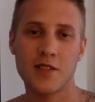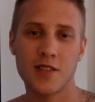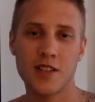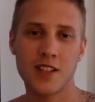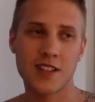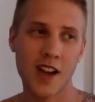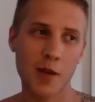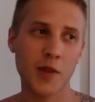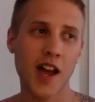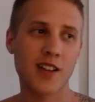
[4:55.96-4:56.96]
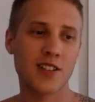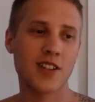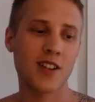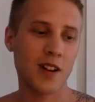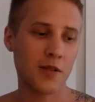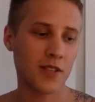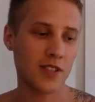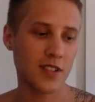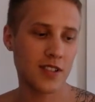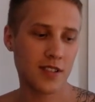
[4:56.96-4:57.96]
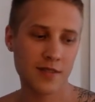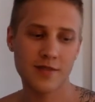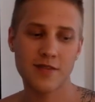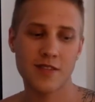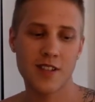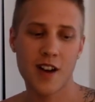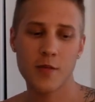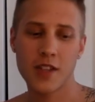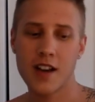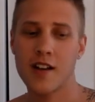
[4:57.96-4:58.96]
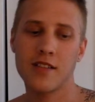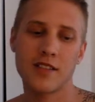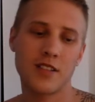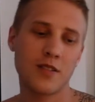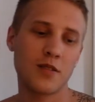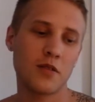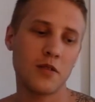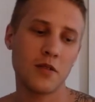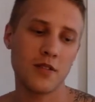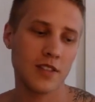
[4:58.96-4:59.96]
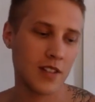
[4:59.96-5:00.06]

This time last year I was coming out to